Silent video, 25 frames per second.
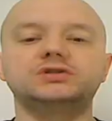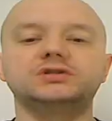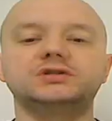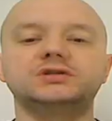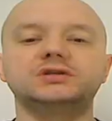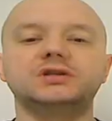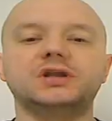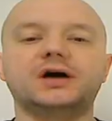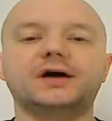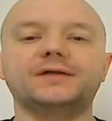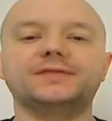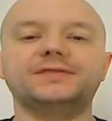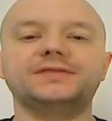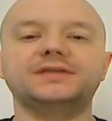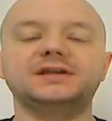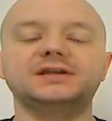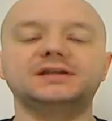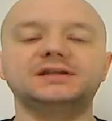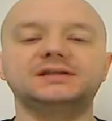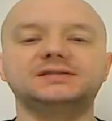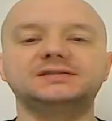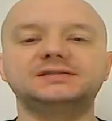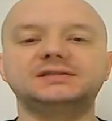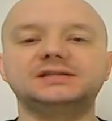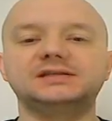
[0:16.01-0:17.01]
And
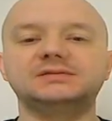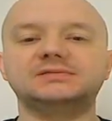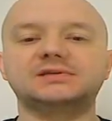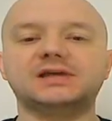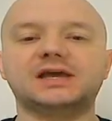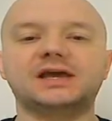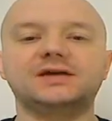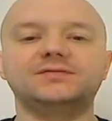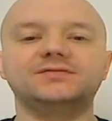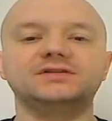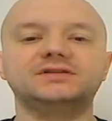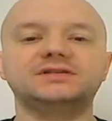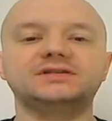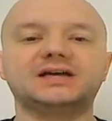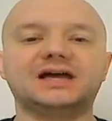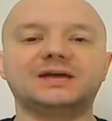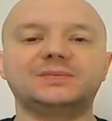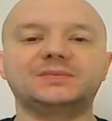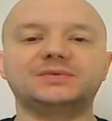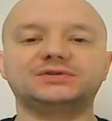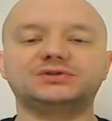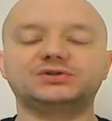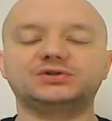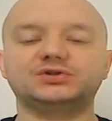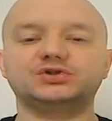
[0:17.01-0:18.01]
it seems every time Mr.